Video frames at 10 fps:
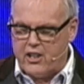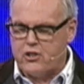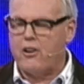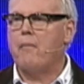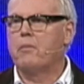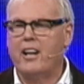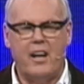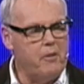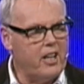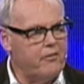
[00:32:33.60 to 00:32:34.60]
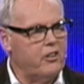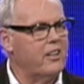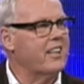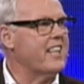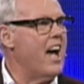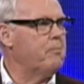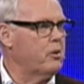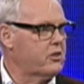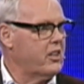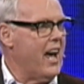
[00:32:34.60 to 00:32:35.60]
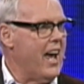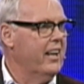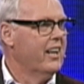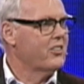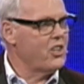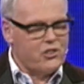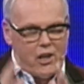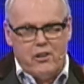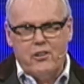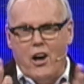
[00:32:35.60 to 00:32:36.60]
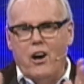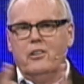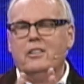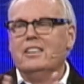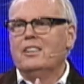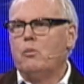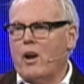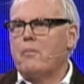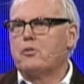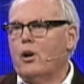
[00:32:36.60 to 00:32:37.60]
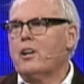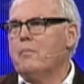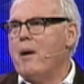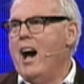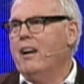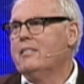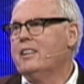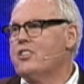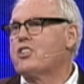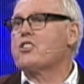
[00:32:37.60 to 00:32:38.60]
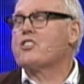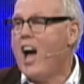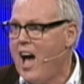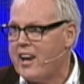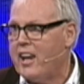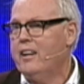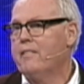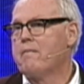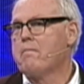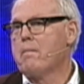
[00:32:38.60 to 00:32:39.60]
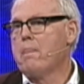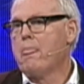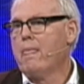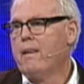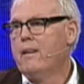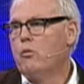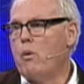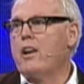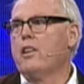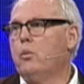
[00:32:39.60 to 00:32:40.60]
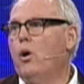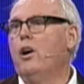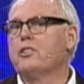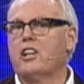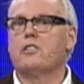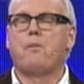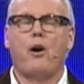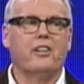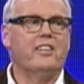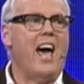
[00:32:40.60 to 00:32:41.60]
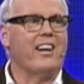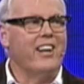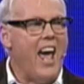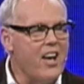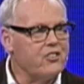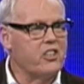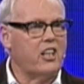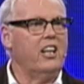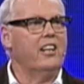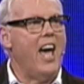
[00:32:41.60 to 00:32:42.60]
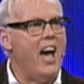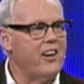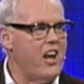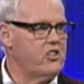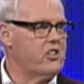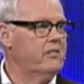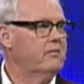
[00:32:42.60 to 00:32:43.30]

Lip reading: crumbling, let me give you an example today, just so you know what I'm talking about. In society, one of the walls that has broken down in our city, in our nation,